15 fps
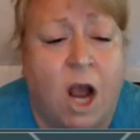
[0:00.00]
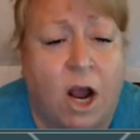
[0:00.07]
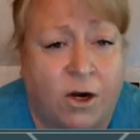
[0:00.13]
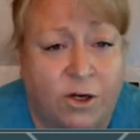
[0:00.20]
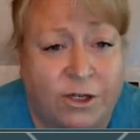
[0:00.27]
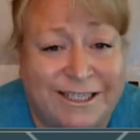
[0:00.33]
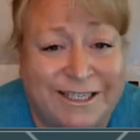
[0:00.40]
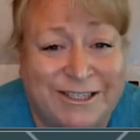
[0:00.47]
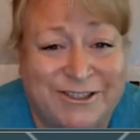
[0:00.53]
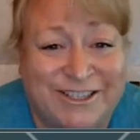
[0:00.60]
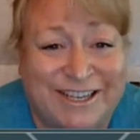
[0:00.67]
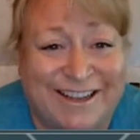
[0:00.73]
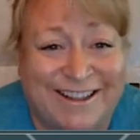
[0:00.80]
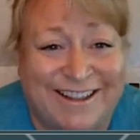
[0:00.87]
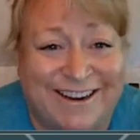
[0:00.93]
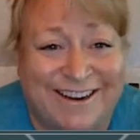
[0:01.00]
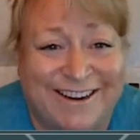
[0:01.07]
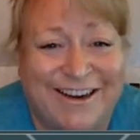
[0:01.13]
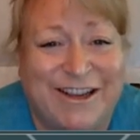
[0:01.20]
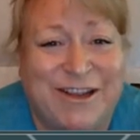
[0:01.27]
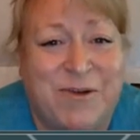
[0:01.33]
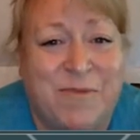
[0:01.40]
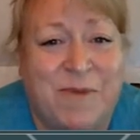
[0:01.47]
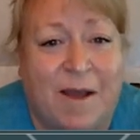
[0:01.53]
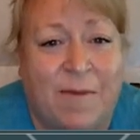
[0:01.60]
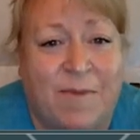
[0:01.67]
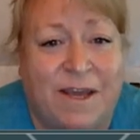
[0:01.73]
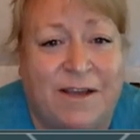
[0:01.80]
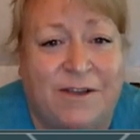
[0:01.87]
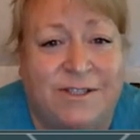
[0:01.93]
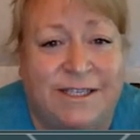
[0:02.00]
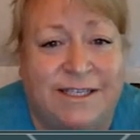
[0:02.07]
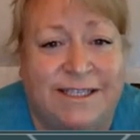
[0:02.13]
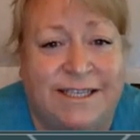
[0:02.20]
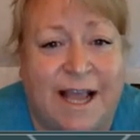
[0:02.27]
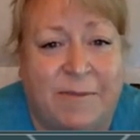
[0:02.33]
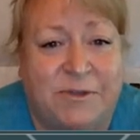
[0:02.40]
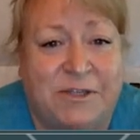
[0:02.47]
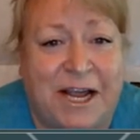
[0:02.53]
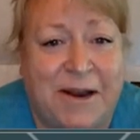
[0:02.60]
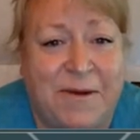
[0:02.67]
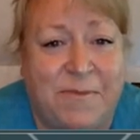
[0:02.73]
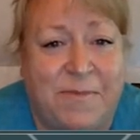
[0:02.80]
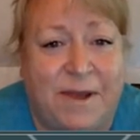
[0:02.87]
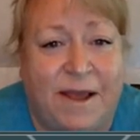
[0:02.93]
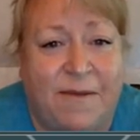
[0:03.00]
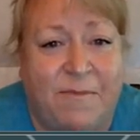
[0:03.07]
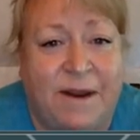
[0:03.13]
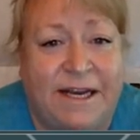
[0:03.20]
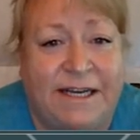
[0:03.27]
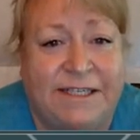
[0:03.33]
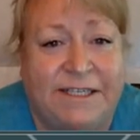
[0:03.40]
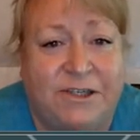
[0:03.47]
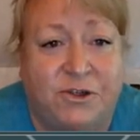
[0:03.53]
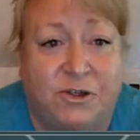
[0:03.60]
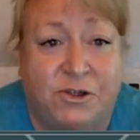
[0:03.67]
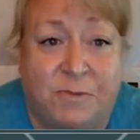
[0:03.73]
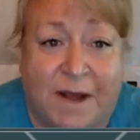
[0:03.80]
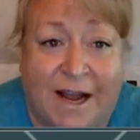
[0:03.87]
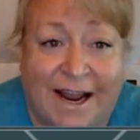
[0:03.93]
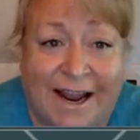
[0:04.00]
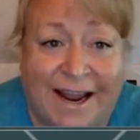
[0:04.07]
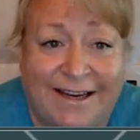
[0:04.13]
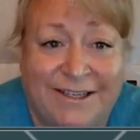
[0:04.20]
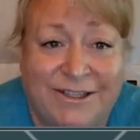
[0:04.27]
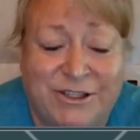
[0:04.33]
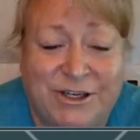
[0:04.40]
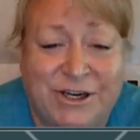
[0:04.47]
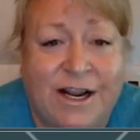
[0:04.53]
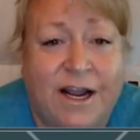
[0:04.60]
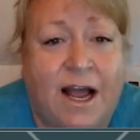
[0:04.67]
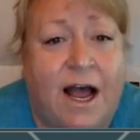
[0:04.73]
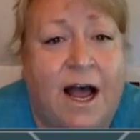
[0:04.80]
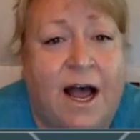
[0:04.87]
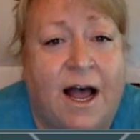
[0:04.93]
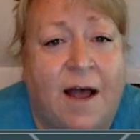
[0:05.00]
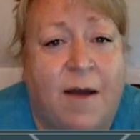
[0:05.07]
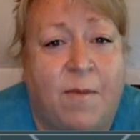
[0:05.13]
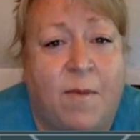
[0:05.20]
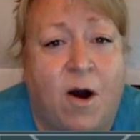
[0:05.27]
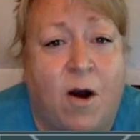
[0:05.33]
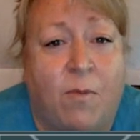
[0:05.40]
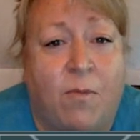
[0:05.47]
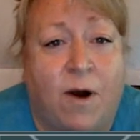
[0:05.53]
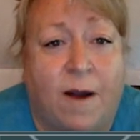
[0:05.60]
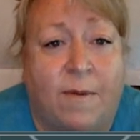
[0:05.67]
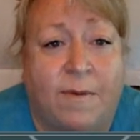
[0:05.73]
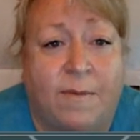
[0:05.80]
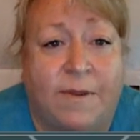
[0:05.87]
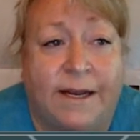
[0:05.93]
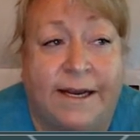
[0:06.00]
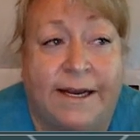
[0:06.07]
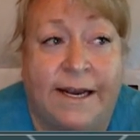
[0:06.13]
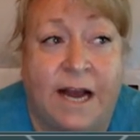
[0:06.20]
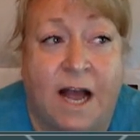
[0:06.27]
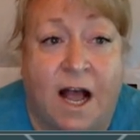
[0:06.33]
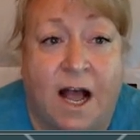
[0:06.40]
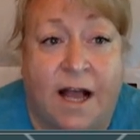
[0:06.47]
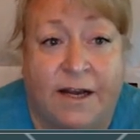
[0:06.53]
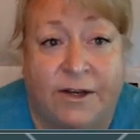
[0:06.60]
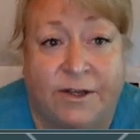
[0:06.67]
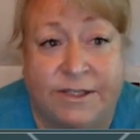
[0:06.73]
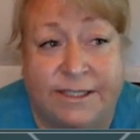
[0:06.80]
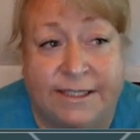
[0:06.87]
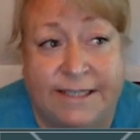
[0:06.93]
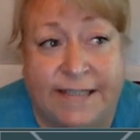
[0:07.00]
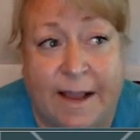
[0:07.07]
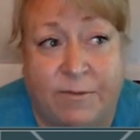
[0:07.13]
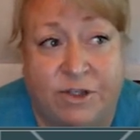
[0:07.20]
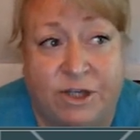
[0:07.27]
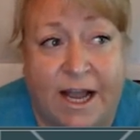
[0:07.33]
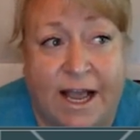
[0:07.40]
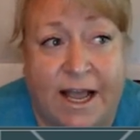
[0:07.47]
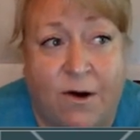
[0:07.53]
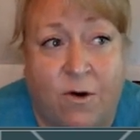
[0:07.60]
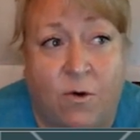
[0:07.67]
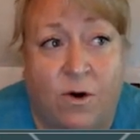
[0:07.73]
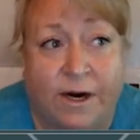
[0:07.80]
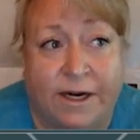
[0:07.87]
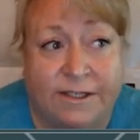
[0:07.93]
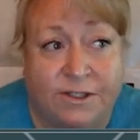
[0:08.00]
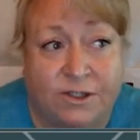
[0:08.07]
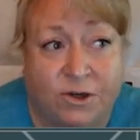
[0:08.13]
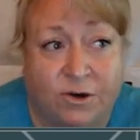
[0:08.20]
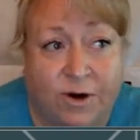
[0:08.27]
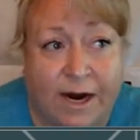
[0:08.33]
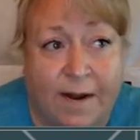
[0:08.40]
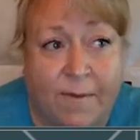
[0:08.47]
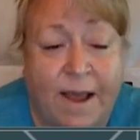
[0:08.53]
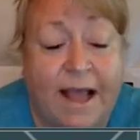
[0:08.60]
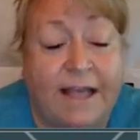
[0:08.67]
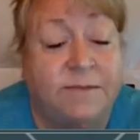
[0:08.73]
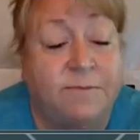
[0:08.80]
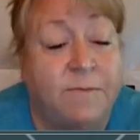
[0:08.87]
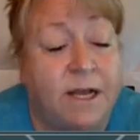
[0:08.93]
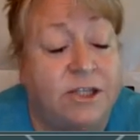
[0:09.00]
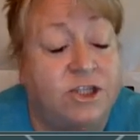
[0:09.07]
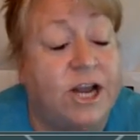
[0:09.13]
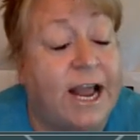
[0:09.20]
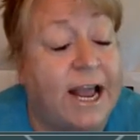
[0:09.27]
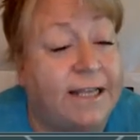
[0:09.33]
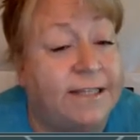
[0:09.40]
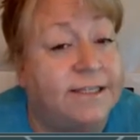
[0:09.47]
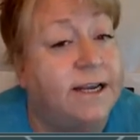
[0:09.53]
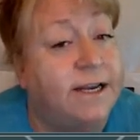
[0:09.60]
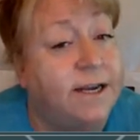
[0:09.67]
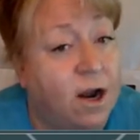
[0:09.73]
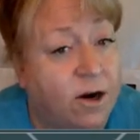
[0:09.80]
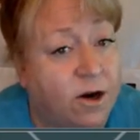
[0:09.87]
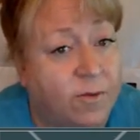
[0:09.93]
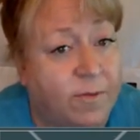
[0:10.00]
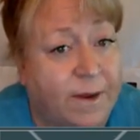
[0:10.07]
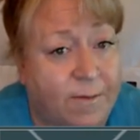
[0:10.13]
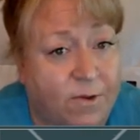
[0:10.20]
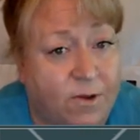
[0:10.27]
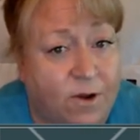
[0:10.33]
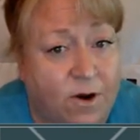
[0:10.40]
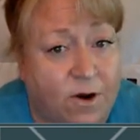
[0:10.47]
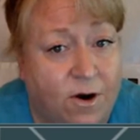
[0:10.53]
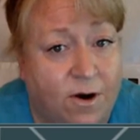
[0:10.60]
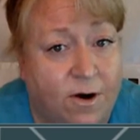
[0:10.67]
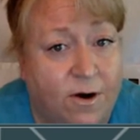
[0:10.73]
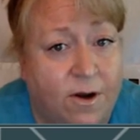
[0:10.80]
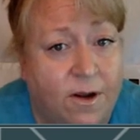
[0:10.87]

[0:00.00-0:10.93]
younger teachers out there, you might be using Snapchat, but many teachers my age um, are probably not using Snapchat or Instagram as much as younger people are.